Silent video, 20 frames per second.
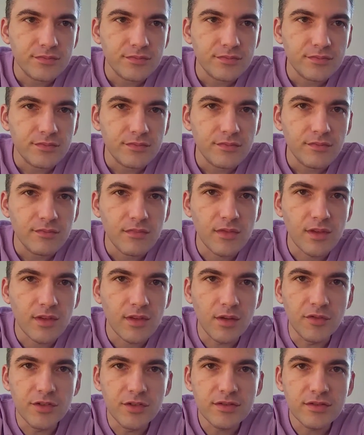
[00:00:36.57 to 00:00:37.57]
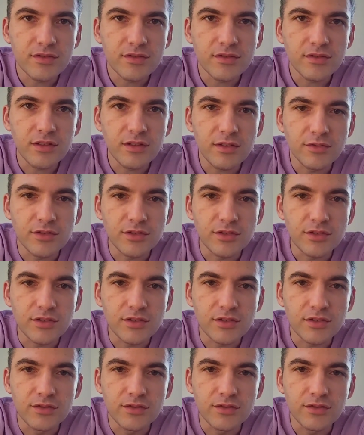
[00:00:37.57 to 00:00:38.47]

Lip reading: But first, I'm just going to do